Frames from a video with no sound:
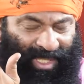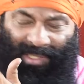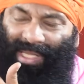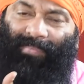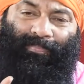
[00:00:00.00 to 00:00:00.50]

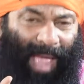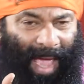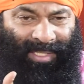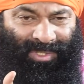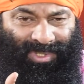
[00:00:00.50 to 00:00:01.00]
in the
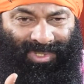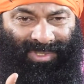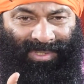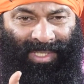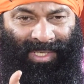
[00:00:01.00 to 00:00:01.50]

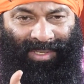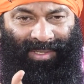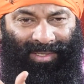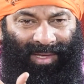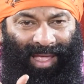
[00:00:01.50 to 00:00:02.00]
banks,
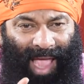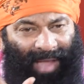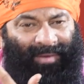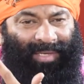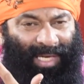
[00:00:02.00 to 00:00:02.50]

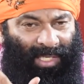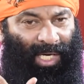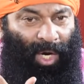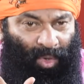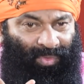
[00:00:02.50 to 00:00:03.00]
hand in
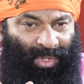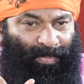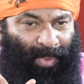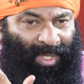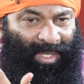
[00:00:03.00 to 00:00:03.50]
glove with the
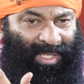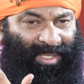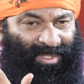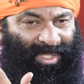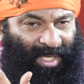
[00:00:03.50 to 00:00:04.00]

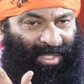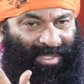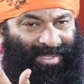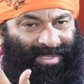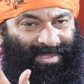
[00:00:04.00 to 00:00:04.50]
political
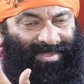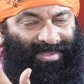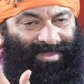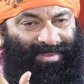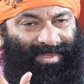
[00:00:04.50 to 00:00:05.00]

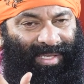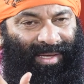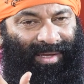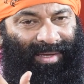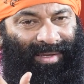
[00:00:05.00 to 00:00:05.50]
leaders
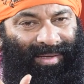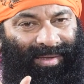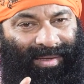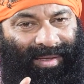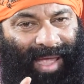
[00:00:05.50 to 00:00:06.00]

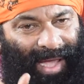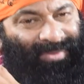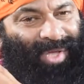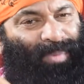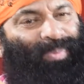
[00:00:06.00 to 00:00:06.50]

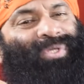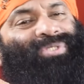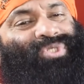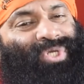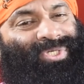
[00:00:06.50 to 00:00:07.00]
and the
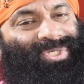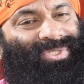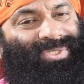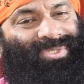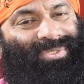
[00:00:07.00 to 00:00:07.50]

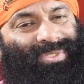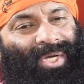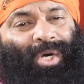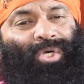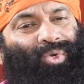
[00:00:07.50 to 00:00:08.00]
administrators
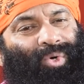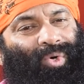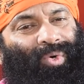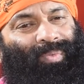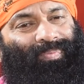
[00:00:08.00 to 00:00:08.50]

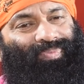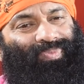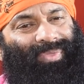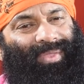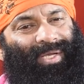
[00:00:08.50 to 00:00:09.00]
to
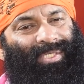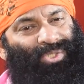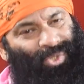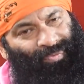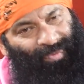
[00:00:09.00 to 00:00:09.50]

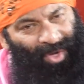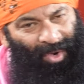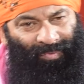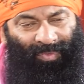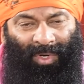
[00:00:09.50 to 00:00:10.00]
siphon
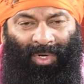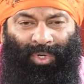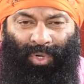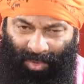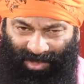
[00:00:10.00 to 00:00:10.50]
off
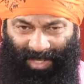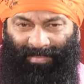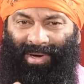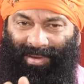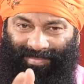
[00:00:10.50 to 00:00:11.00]
huge
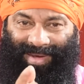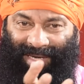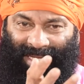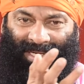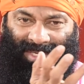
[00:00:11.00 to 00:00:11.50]
amount of
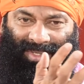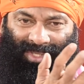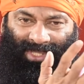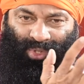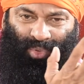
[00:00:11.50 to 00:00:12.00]
money into
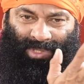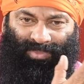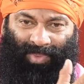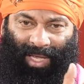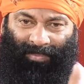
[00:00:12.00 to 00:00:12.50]
the Swiss
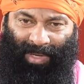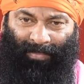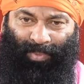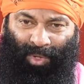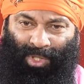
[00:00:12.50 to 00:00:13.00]
bank
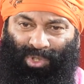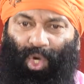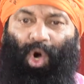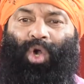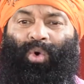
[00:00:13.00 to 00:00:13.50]
being produced
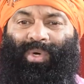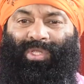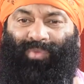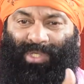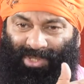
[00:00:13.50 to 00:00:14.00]
all over
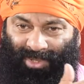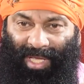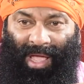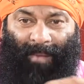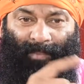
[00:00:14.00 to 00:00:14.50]
the world
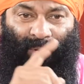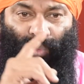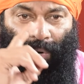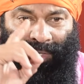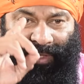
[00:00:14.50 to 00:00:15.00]
today might
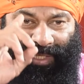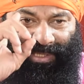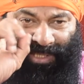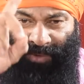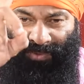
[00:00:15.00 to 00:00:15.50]
one day
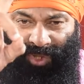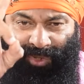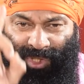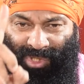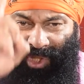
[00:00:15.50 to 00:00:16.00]
serve to
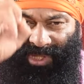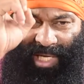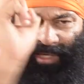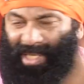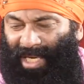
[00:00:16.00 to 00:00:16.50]
destroy the
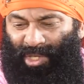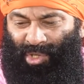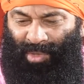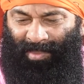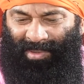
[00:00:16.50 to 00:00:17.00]
entire
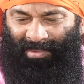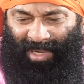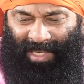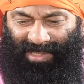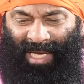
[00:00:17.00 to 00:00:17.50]
human
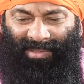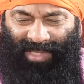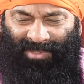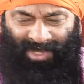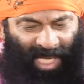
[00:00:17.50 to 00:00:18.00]
race.
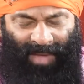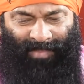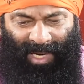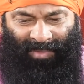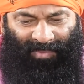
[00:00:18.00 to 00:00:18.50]
That same
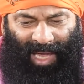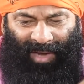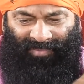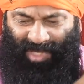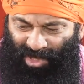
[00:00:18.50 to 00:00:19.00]
money we
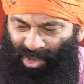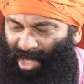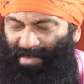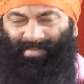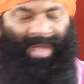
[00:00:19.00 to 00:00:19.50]
have
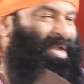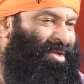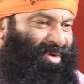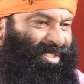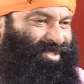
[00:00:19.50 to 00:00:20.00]
destroyed many
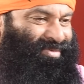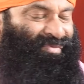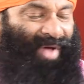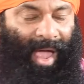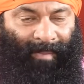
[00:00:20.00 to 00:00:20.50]
rich
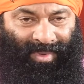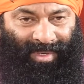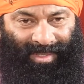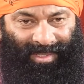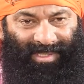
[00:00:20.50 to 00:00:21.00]

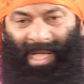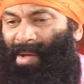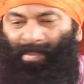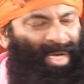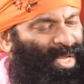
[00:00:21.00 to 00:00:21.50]
families,
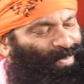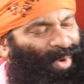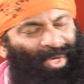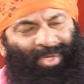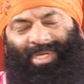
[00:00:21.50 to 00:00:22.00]
many
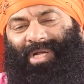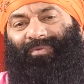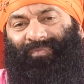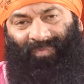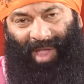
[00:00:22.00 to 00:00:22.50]
political
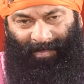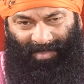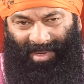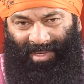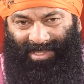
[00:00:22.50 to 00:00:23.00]

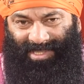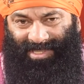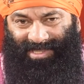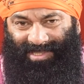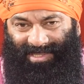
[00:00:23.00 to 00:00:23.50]

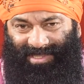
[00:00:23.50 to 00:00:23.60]
families